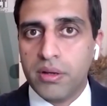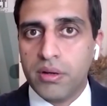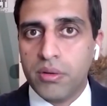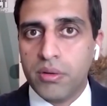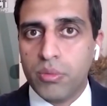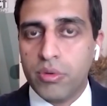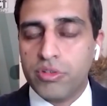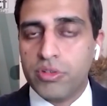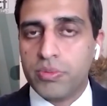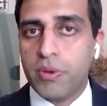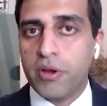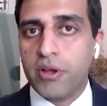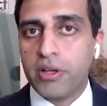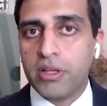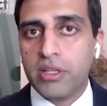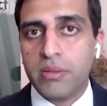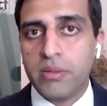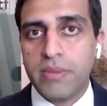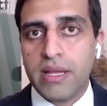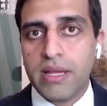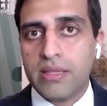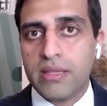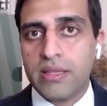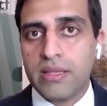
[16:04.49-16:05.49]
We've spoken
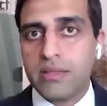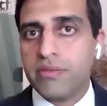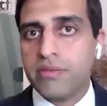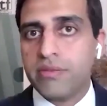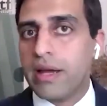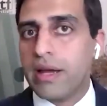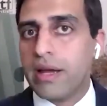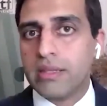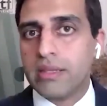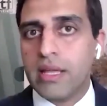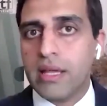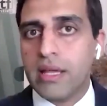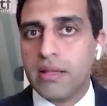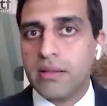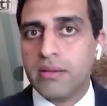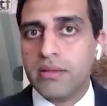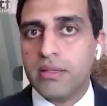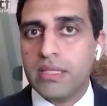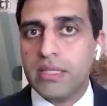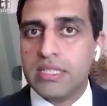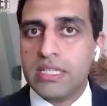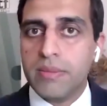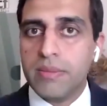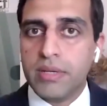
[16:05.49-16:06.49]
about the fact that the
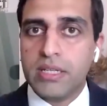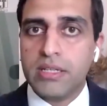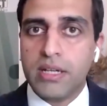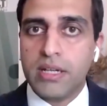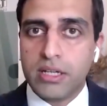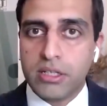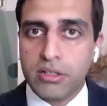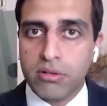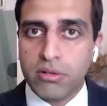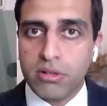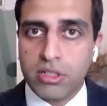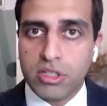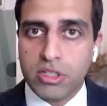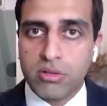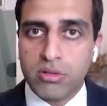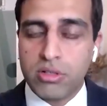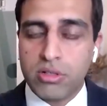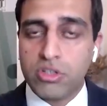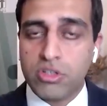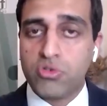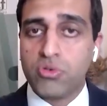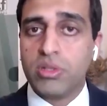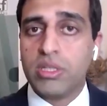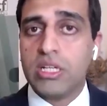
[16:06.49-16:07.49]
semiconductor industry
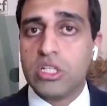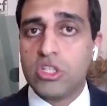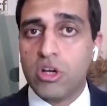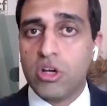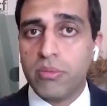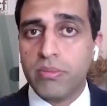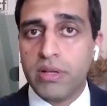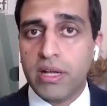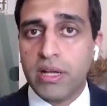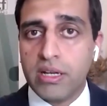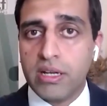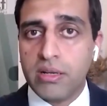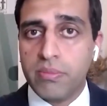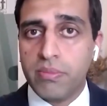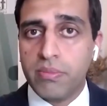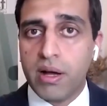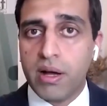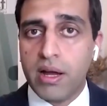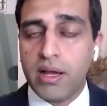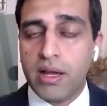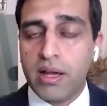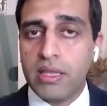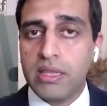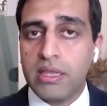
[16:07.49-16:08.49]
is really dominated
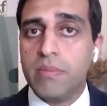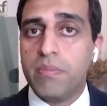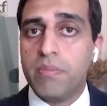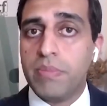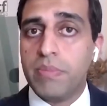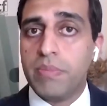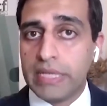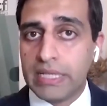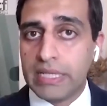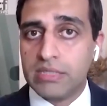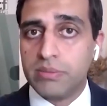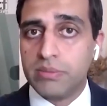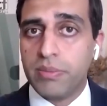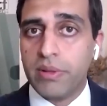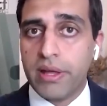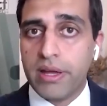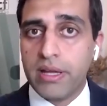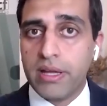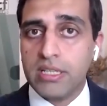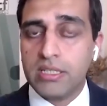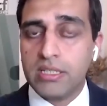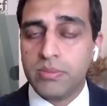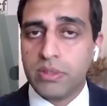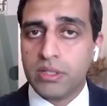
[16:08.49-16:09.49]
by the biggest
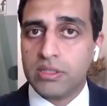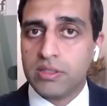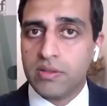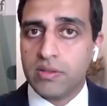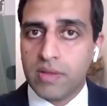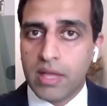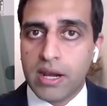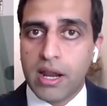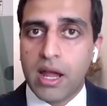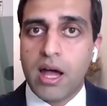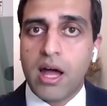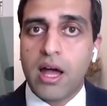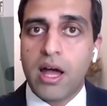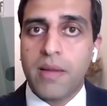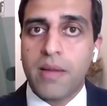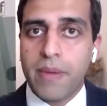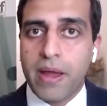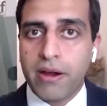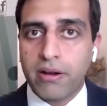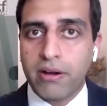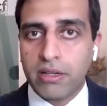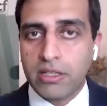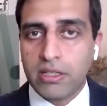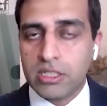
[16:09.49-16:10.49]
players because of that high
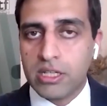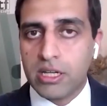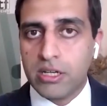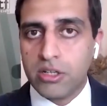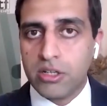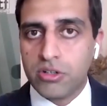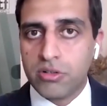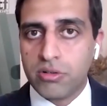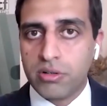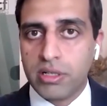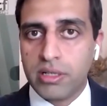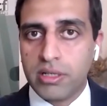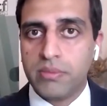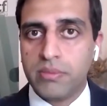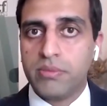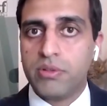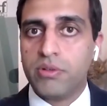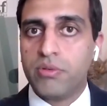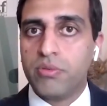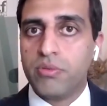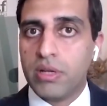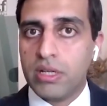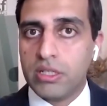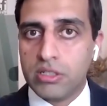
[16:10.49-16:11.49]
barriers to entry, the
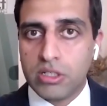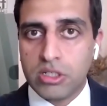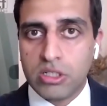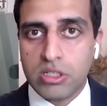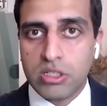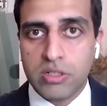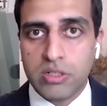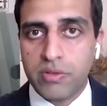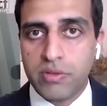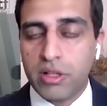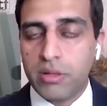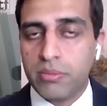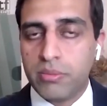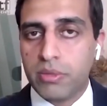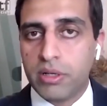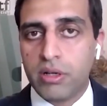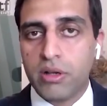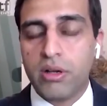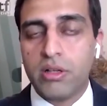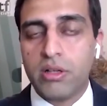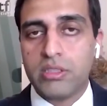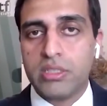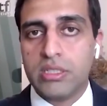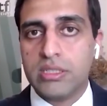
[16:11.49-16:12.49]
research and development
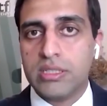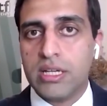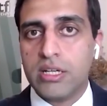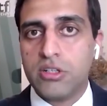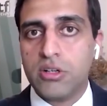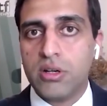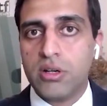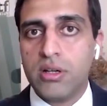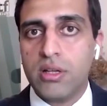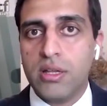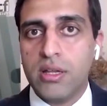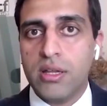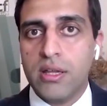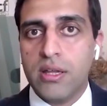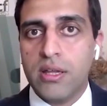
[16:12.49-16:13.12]
costs, etc.